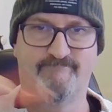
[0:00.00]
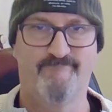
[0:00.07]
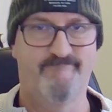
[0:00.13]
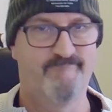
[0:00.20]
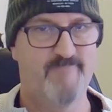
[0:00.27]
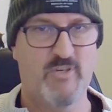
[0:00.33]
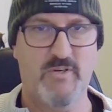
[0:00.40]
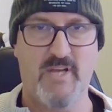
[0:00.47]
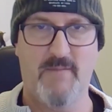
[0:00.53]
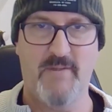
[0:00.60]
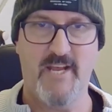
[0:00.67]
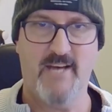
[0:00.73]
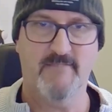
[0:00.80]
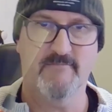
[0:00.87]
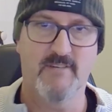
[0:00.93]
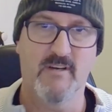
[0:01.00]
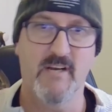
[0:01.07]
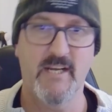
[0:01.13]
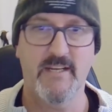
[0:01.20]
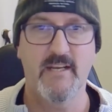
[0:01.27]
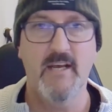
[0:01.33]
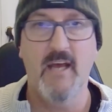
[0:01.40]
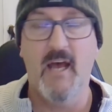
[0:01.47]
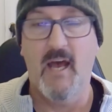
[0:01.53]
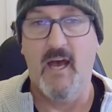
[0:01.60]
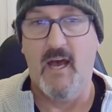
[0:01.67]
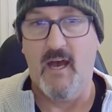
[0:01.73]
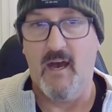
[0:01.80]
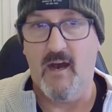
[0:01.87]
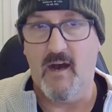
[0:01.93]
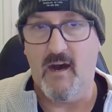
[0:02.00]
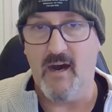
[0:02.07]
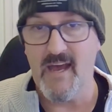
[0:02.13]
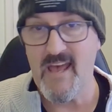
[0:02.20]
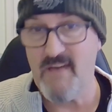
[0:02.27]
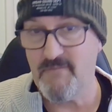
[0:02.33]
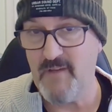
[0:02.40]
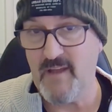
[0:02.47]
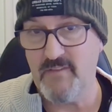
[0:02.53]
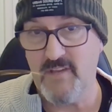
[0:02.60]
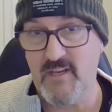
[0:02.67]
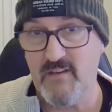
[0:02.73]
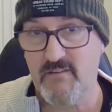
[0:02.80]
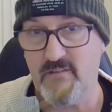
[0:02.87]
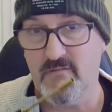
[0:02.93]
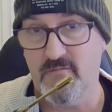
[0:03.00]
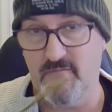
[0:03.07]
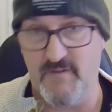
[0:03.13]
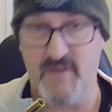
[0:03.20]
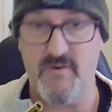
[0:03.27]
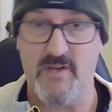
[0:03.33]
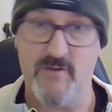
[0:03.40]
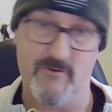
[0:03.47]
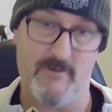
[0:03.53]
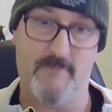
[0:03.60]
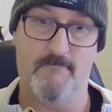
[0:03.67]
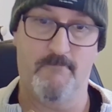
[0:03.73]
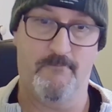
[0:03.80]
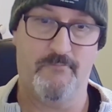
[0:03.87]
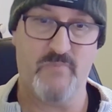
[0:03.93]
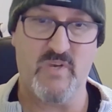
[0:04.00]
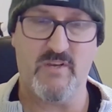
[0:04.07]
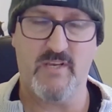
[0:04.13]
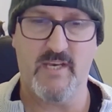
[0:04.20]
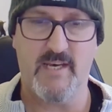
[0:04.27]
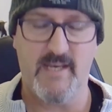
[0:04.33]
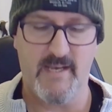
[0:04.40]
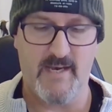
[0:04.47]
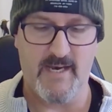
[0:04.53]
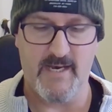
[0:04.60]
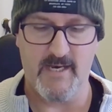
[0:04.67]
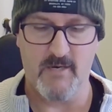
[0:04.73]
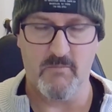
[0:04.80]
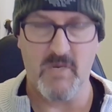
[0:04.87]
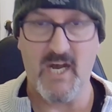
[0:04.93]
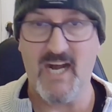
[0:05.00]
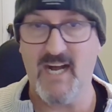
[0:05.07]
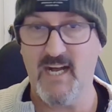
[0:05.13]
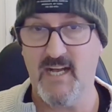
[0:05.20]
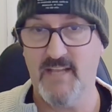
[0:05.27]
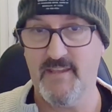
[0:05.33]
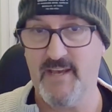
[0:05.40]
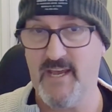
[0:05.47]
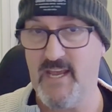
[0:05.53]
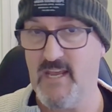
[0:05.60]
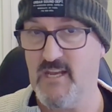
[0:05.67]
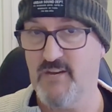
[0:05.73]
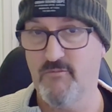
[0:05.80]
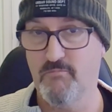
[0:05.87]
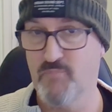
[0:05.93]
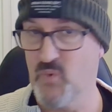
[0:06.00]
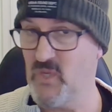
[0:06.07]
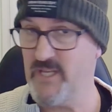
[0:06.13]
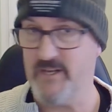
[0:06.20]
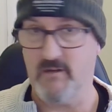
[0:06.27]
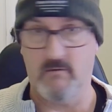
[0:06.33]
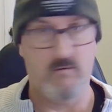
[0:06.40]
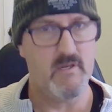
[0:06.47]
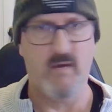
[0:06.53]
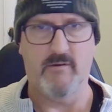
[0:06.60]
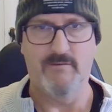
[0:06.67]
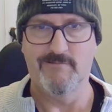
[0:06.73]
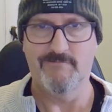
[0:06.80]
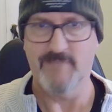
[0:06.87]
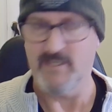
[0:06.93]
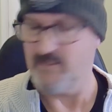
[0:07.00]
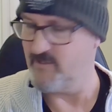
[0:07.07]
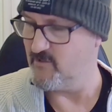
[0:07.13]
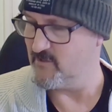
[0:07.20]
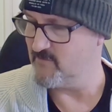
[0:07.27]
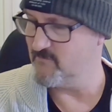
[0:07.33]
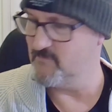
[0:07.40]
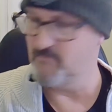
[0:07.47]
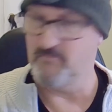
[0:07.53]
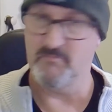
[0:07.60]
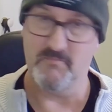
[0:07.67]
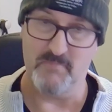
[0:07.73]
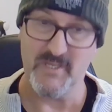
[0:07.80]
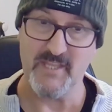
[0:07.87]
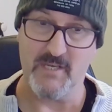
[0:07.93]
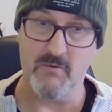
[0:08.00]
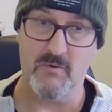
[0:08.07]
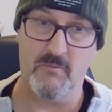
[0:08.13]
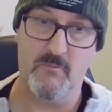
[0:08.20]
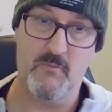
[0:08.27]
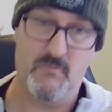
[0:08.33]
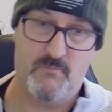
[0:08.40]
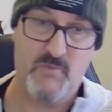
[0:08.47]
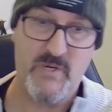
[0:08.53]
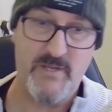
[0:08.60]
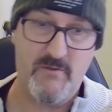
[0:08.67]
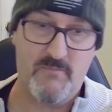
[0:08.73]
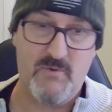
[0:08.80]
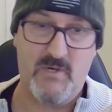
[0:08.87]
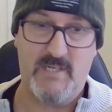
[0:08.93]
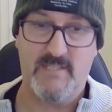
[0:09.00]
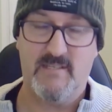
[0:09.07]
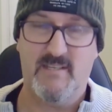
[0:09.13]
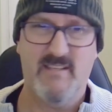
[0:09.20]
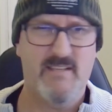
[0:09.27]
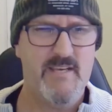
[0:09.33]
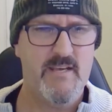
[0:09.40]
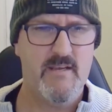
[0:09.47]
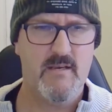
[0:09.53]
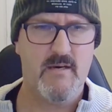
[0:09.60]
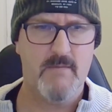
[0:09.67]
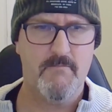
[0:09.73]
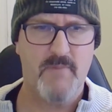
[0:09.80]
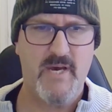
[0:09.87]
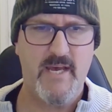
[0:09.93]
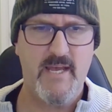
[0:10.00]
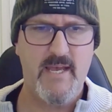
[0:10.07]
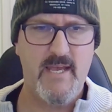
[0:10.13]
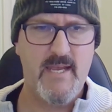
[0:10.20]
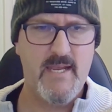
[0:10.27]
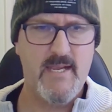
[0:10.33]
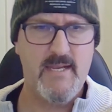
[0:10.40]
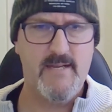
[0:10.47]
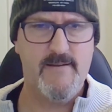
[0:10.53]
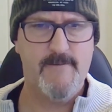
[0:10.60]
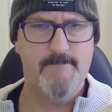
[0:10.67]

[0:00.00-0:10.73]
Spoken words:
not coming out, all right? I have found these very good, okay? Are they brilliant? No, they're not. But they were a pretty good price. I think I paid